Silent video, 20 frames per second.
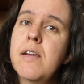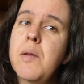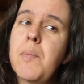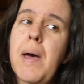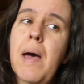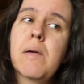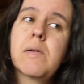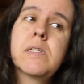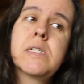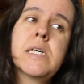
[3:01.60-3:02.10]

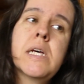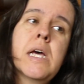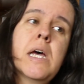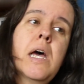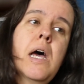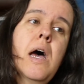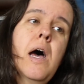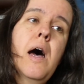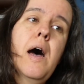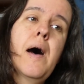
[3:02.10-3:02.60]
about,
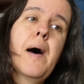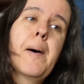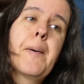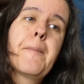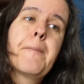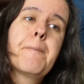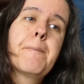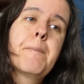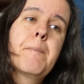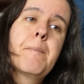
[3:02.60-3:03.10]

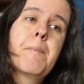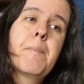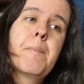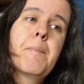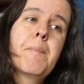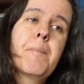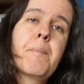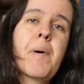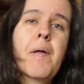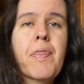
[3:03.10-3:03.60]

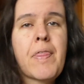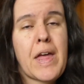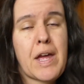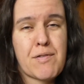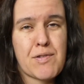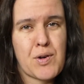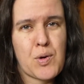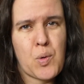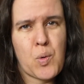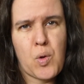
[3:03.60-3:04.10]
but they
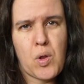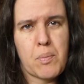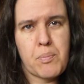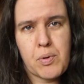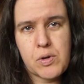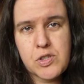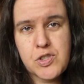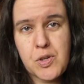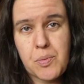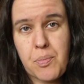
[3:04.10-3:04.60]
were all
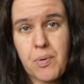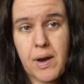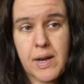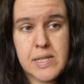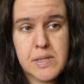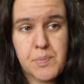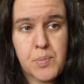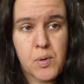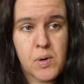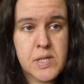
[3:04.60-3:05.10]
BookTube
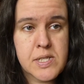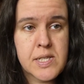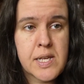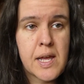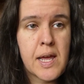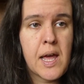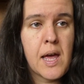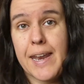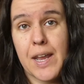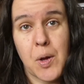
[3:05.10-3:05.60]
Prize books
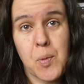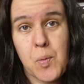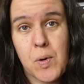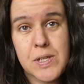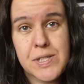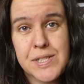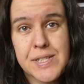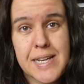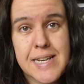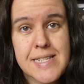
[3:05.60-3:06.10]
and I
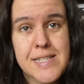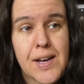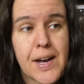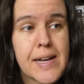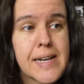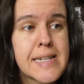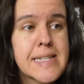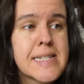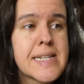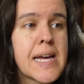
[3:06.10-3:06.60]
wasn't
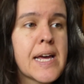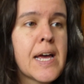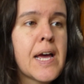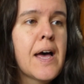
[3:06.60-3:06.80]
excited.